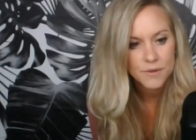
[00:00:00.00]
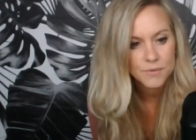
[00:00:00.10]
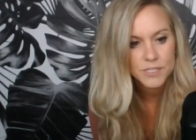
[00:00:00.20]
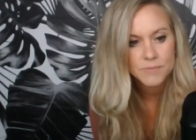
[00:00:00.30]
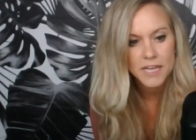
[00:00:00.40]
I
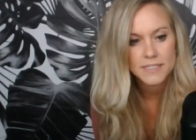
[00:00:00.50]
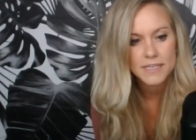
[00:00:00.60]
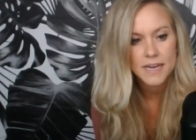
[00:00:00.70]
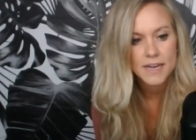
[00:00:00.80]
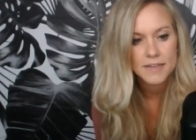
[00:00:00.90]
respect
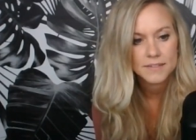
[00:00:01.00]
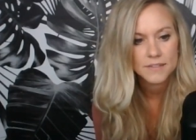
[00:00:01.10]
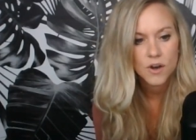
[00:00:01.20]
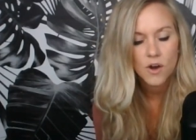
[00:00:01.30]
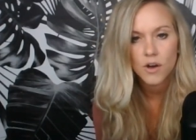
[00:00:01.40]
uh,
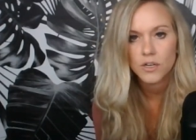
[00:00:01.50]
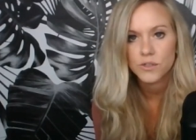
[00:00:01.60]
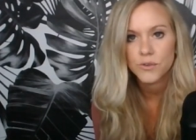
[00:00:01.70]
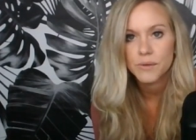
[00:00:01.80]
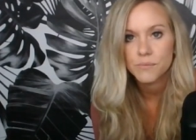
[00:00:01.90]

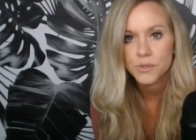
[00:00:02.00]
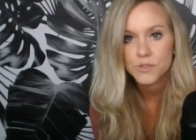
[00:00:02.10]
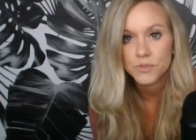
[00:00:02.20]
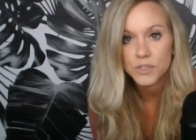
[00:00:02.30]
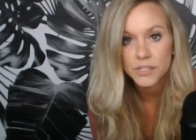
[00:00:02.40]
our great and
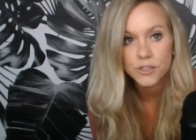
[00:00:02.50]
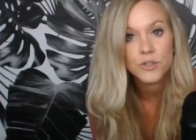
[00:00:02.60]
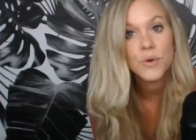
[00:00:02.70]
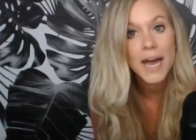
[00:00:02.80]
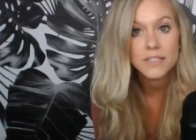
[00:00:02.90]
merciful leader,
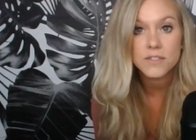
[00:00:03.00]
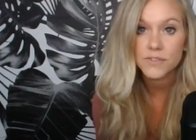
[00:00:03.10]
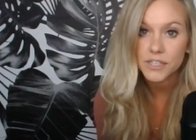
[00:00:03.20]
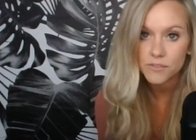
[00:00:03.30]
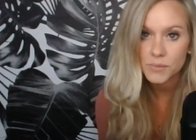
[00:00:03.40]
who has
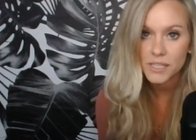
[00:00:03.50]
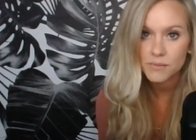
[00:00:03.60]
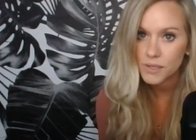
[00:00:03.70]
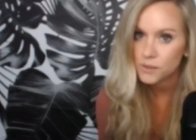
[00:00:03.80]
forgiven me,